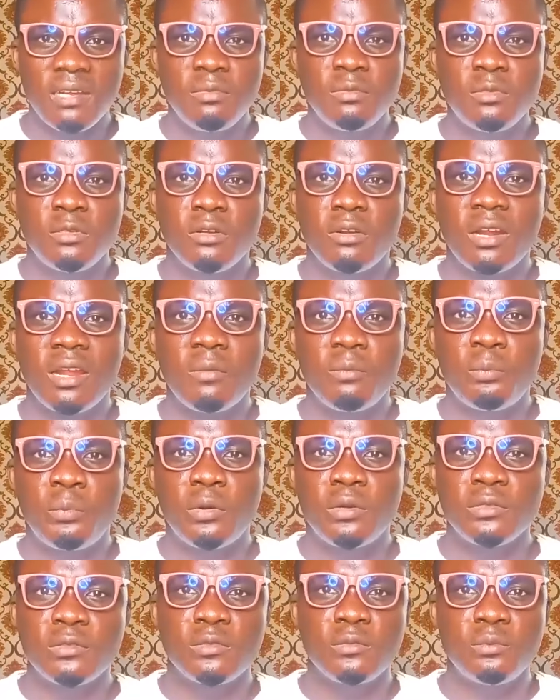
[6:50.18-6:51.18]
cryptogram
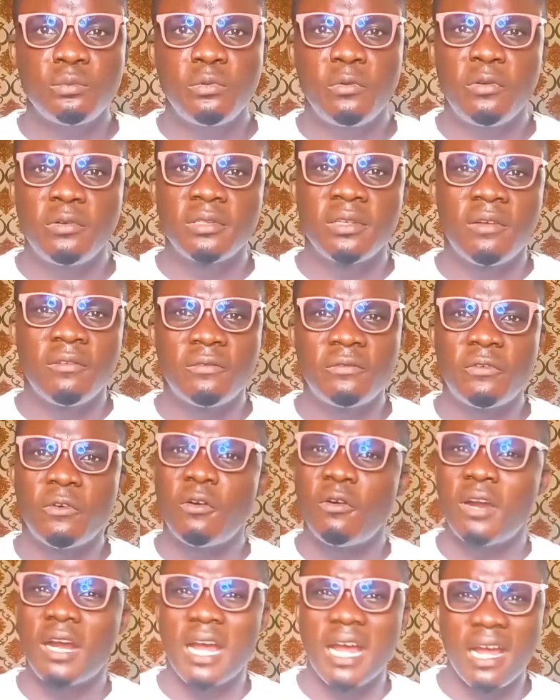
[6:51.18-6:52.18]
puzzle book
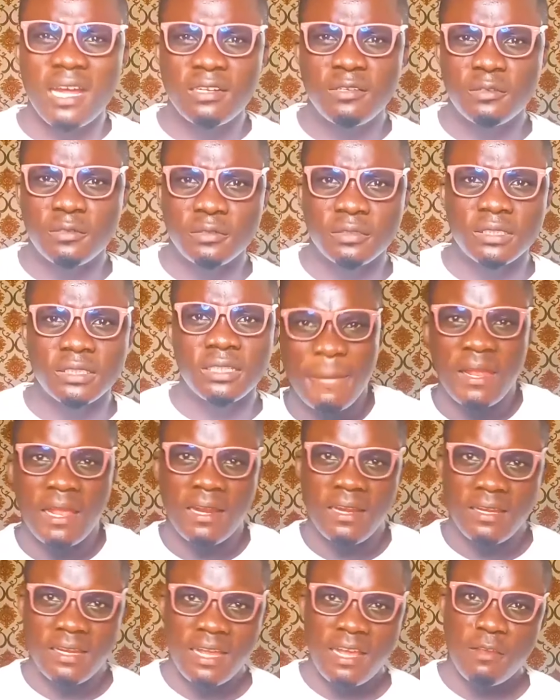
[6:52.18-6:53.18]
for adults.
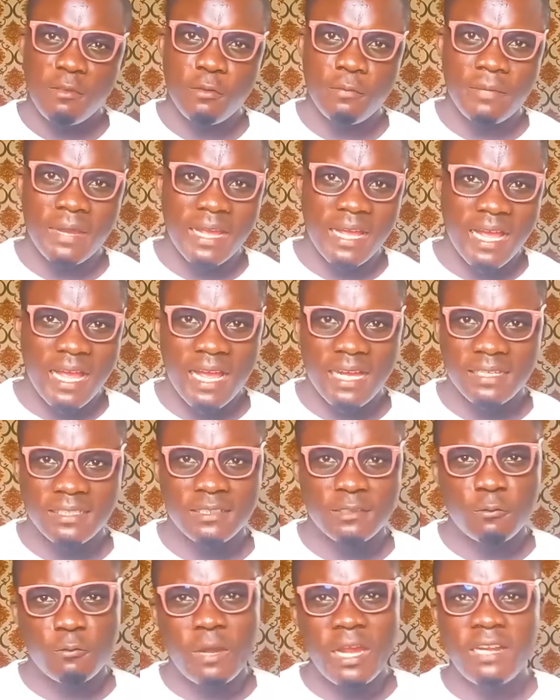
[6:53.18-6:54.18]
Now you might
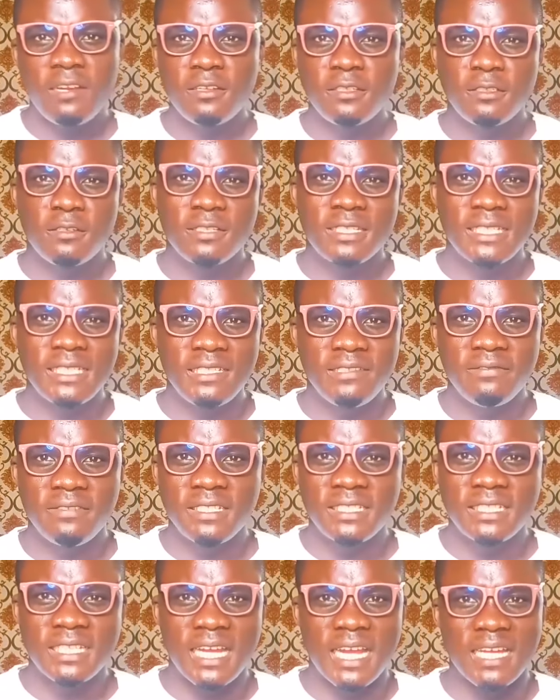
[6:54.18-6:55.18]
ask, why not just leave
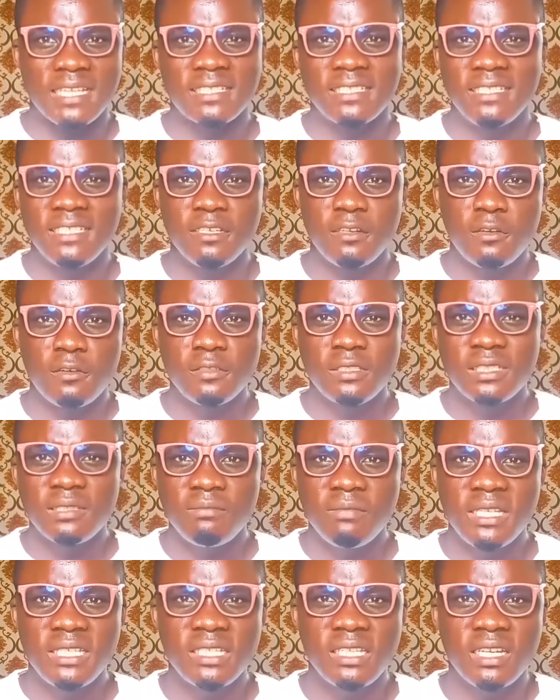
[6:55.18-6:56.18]
it as the
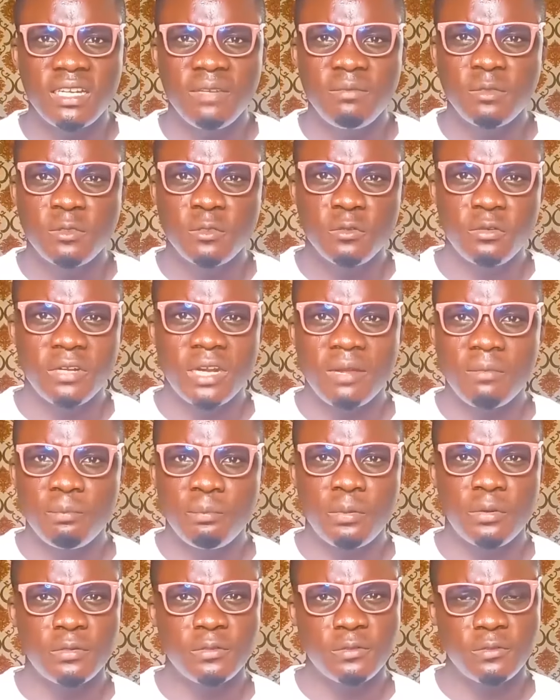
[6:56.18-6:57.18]
ultimate
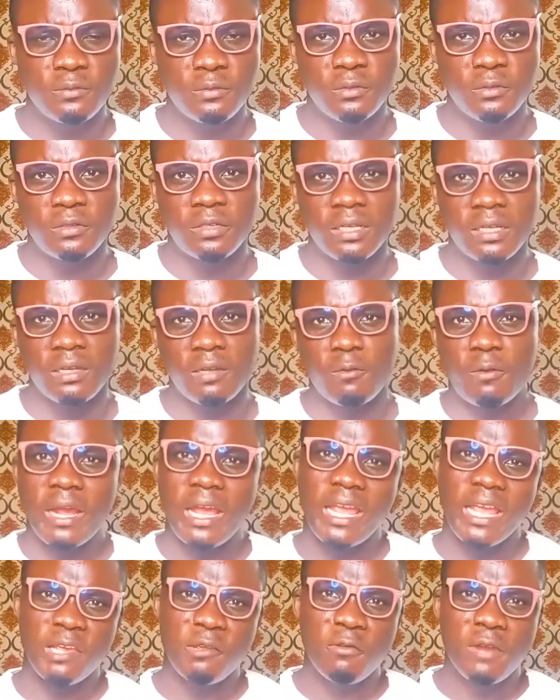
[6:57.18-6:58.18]
cryptogram puzzle book? Why
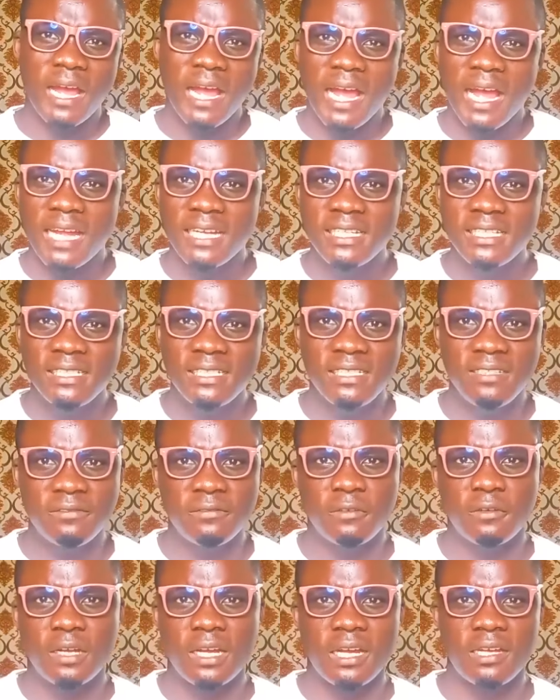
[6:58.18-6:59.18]
are you adding the
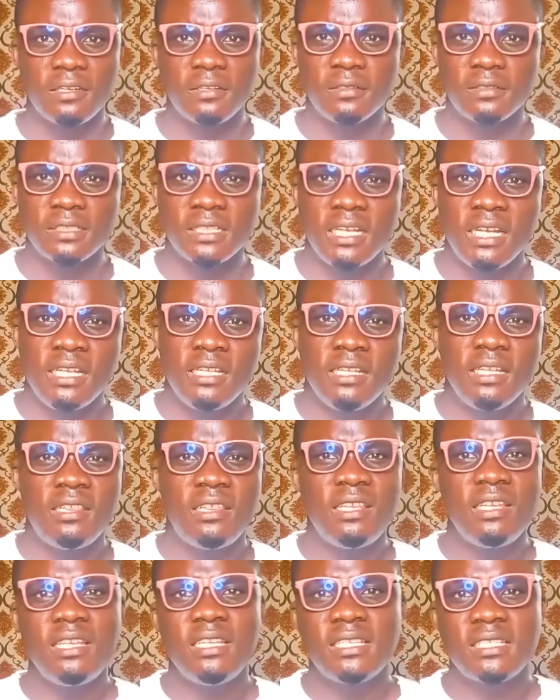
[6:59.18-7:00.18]
for adults? The
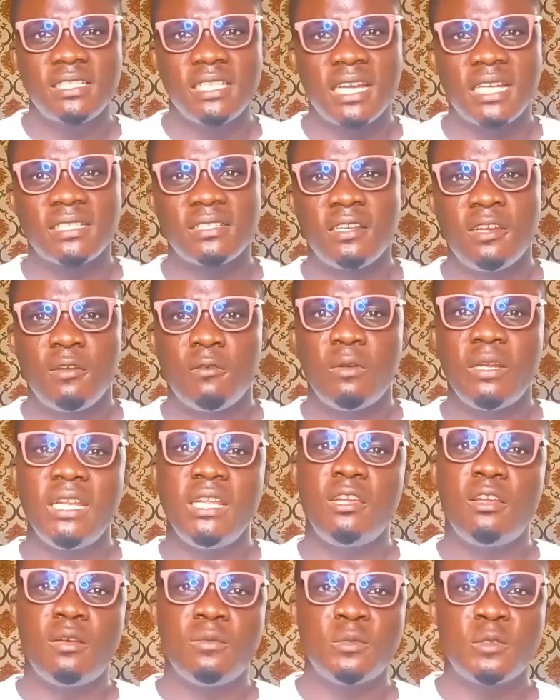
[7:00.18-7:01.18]
thing is that when
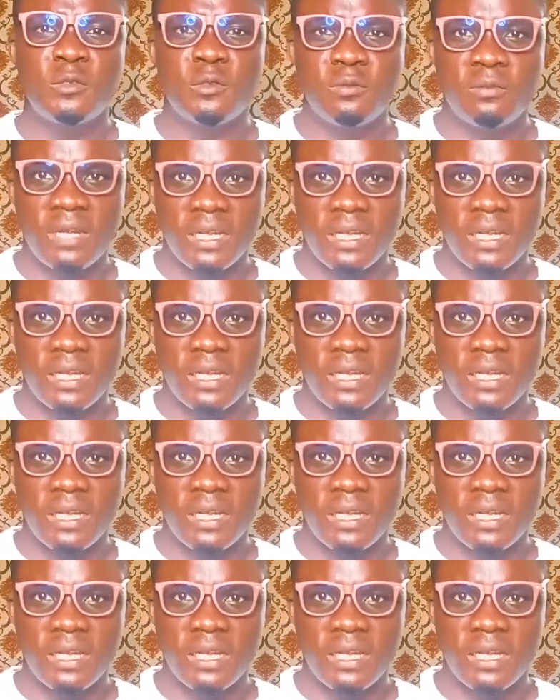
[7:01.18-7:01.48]
it comes to